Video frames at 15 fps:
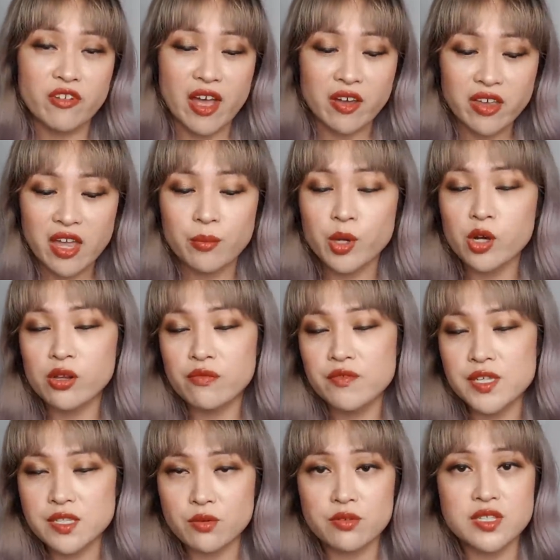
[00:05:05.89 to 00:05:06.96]
of how chemical and
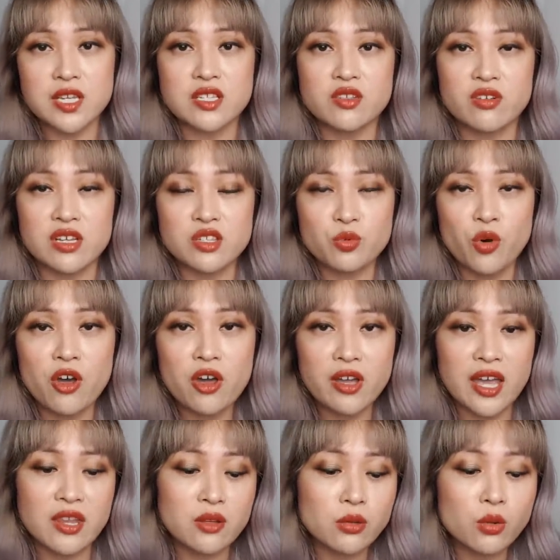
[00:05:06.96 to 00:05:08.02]
physical sunscreens
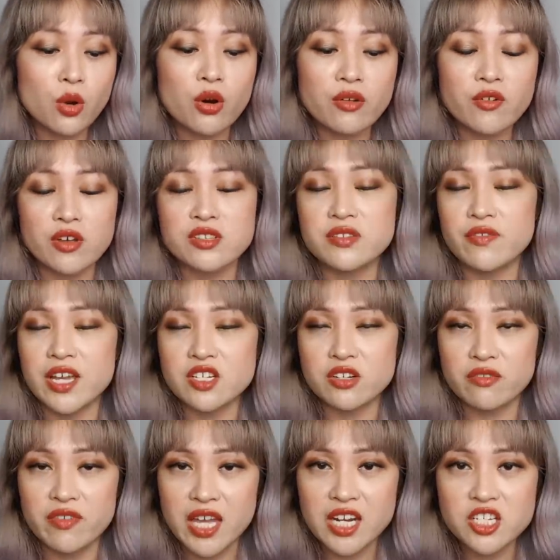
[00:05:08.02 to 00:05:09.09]
work and the law of
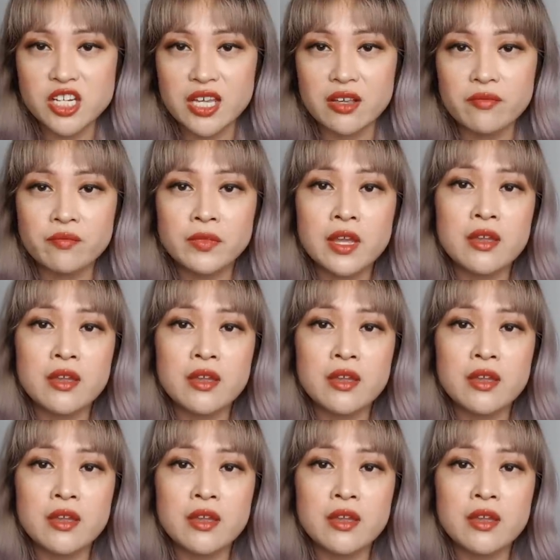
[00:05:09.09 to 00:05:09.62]
conservation of energy.